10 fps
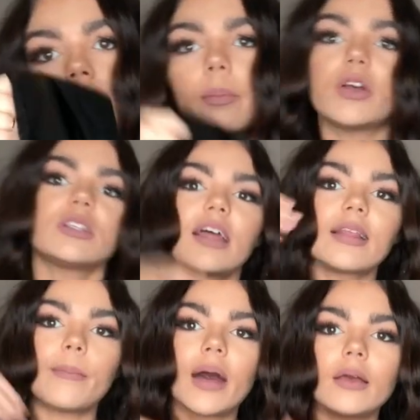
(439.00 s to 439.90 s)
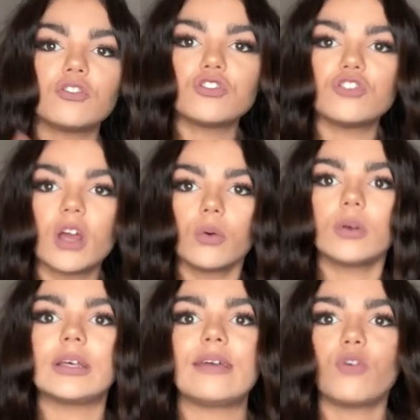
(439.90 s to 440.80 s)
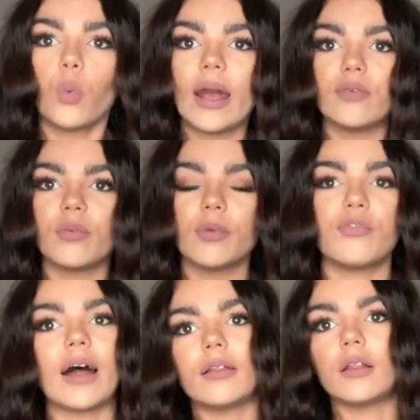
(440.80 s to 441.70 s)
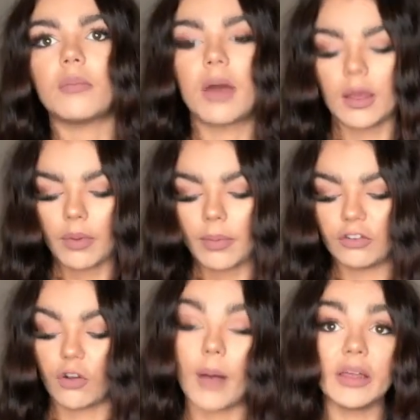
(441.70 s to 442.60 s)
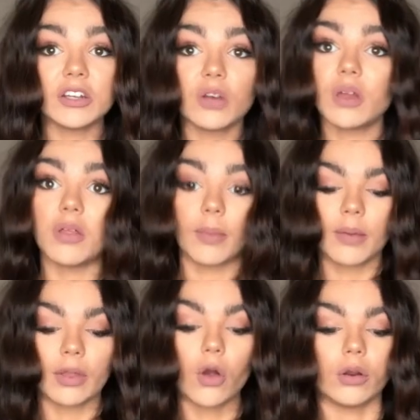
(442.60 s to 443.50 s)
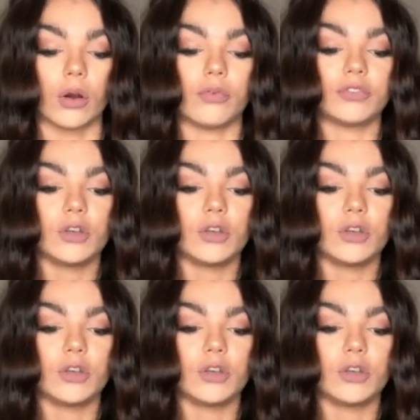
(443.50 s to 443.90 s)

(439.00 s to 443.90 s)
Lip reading: because then that might just, you know, give away from the fact that they might be a bit short. I mean, I don't know, they might be long enough, to